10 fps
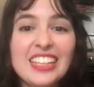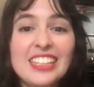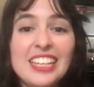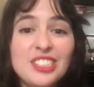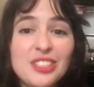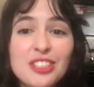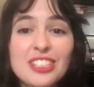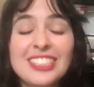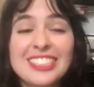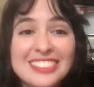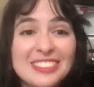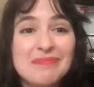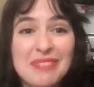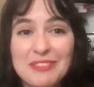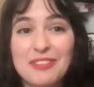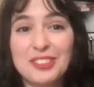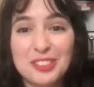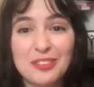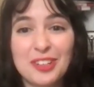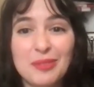Yeah, so this is my
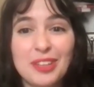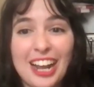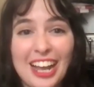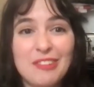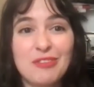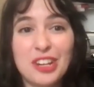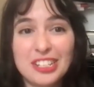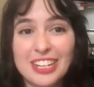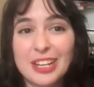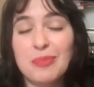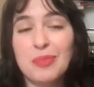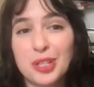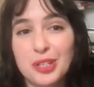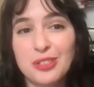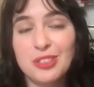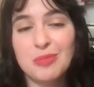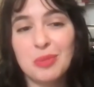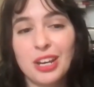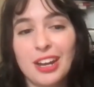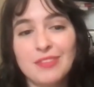first film that I've written and produced,
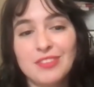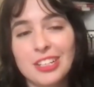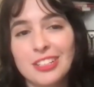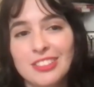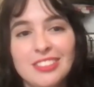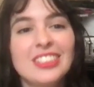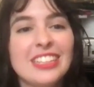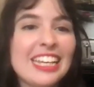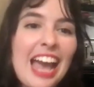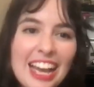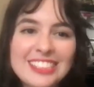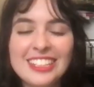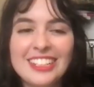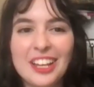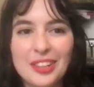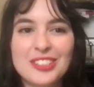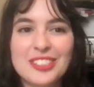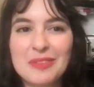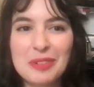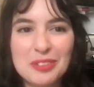but I've done, like, acted and other
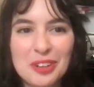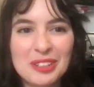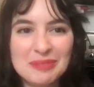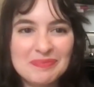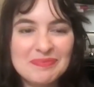stuff before.